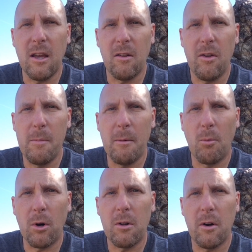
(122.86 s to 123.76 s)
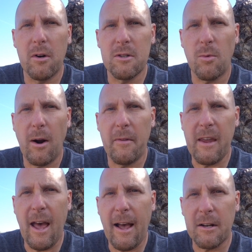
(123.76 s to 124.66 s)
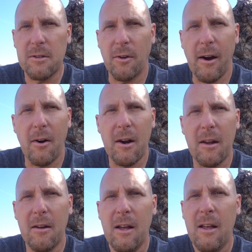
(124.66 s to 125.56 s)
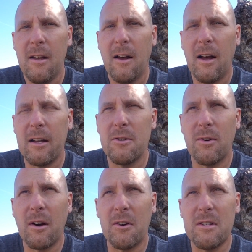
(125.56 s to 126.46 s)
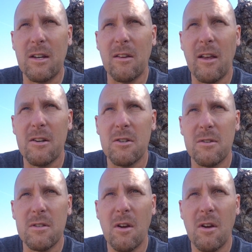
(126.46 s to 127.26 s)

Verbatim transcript: you get a little bit more clearance around the axle area during articulation.